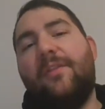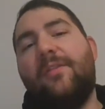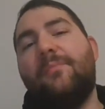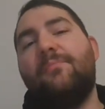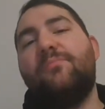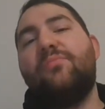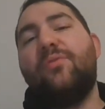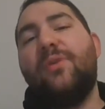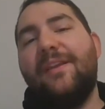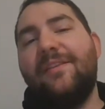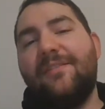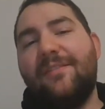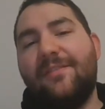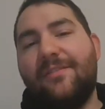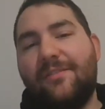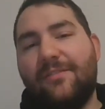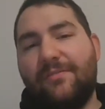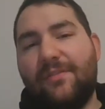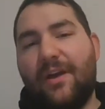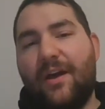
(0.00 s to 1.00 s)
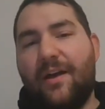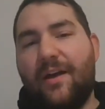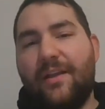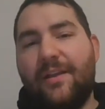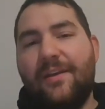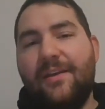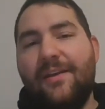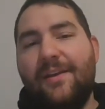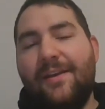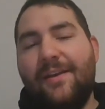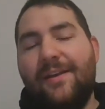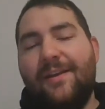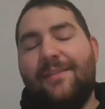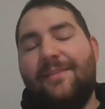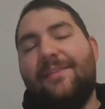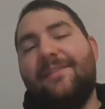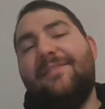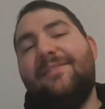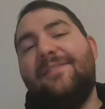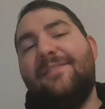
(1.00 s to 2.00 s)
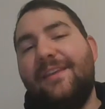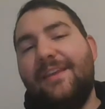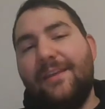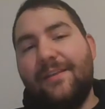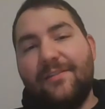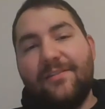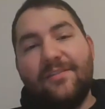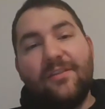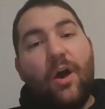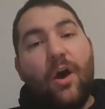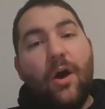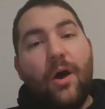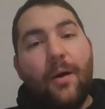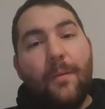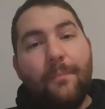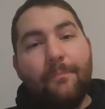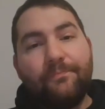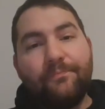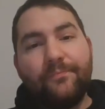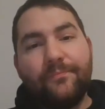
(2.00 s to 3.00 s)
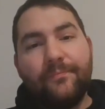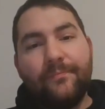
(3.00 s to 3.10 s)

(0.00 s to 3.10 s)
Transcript: in the presence of God, the sea is calm.